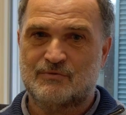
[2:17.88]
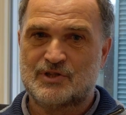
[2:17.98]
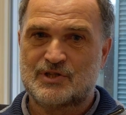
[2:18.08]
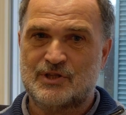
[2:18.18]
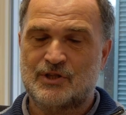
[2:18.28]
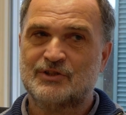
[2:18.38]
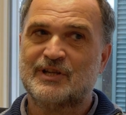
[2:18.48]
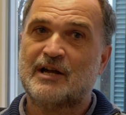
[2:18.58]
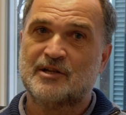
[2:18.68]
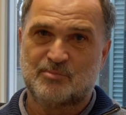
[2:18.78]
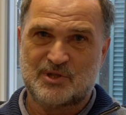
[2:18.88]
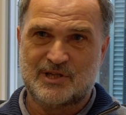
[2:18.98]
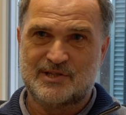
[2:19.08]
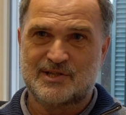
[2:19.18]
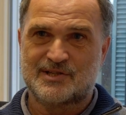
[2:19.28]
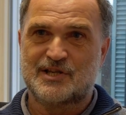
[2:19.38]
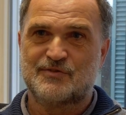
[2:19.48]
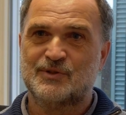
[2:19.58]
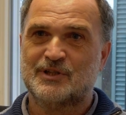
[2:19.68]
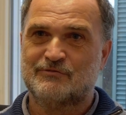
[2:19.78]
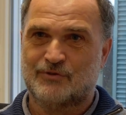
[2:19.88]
was not 100% successful at